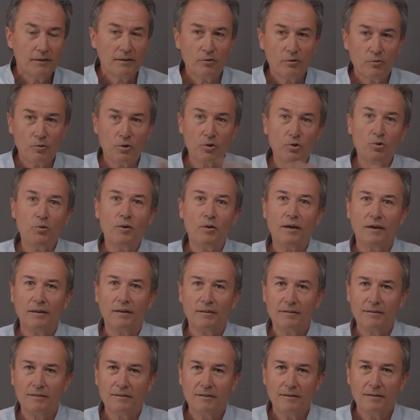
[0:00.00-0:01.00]
We're doing it.
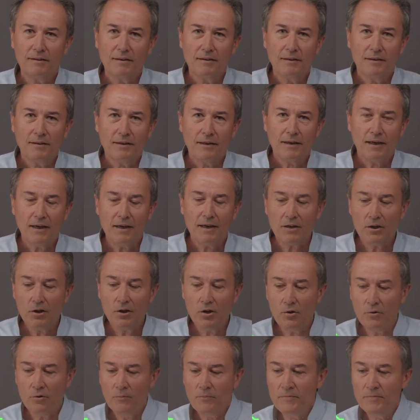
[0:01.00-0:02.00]
And
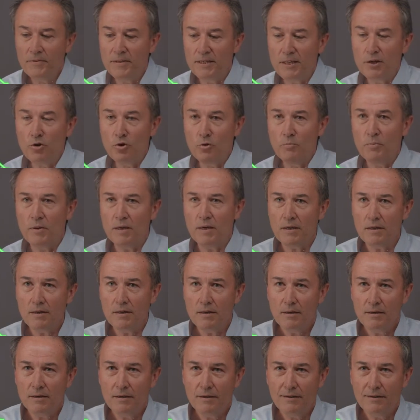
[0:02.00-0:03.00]
DUP,
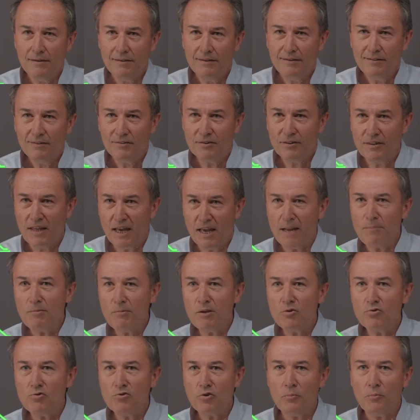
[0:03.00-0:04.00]
the
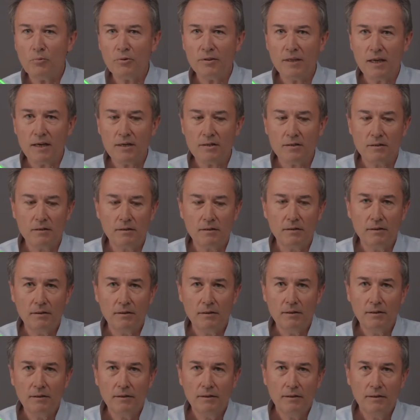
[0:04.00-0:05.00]
dynamic user protection,
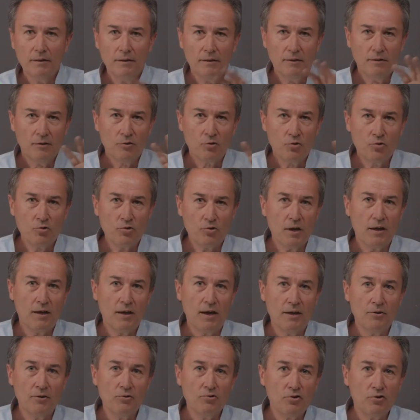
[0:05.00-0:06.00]

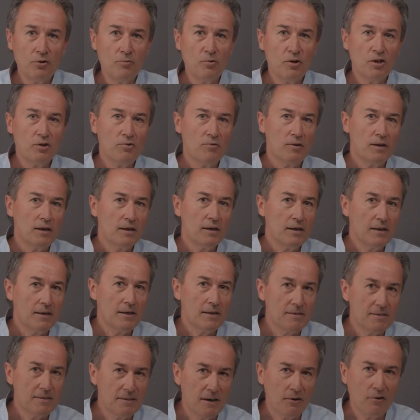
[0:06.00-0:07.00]
end user monitoring,
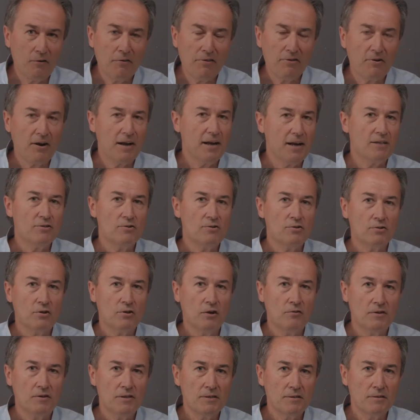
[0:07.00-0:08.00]
insider threat as a
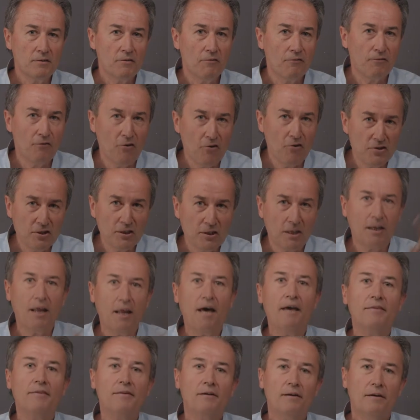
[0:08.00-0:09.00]
service, first
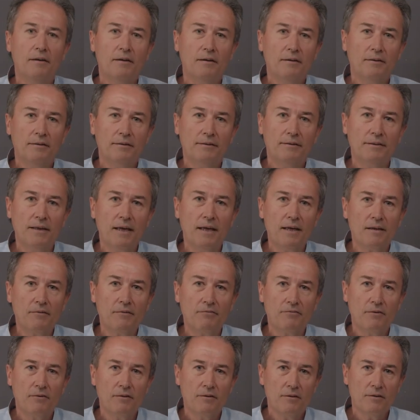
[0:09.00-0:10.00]
cloud
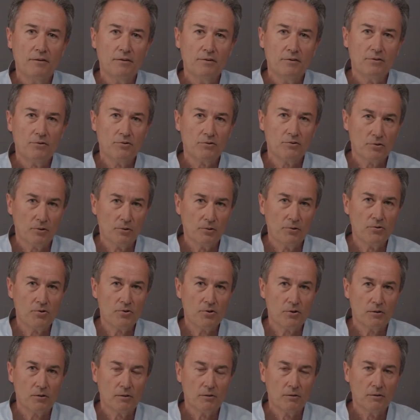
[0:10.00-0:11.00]
native
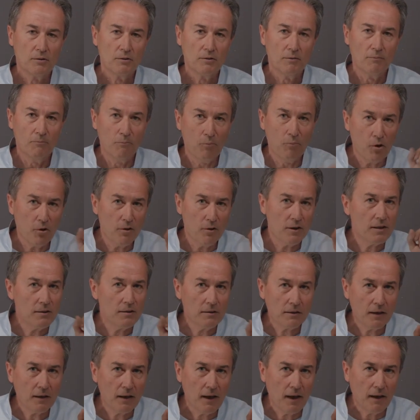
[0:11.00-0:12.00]
solution, born in
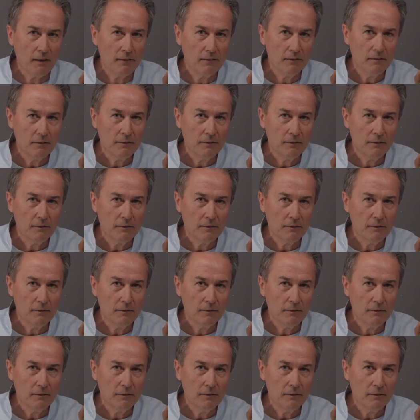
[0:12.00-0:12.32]
the cloud,